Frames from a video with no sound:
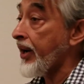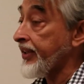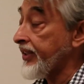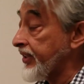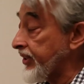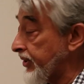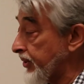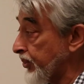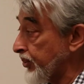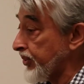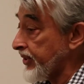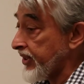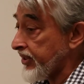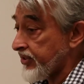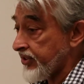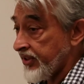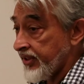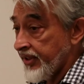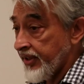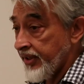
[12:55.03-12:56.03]
unit,
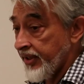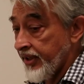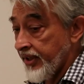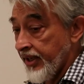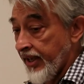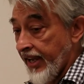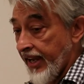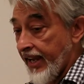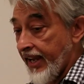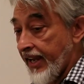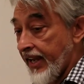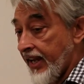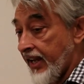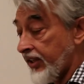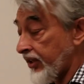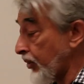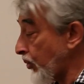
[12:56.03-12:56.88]
and the